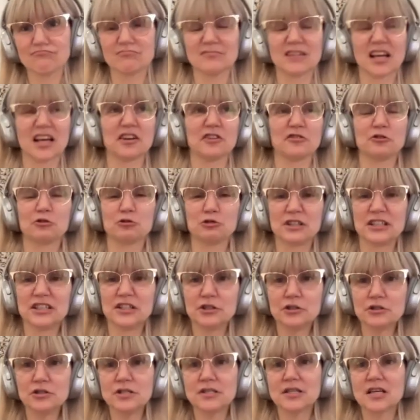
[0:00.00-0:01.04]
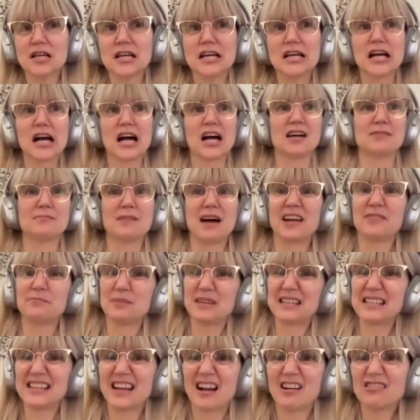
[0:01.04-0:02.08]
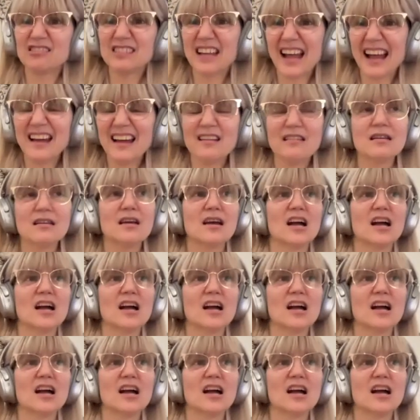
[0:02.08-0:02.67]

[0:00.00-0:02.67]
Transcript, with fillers: not other leaders. Um, I've been yelled at.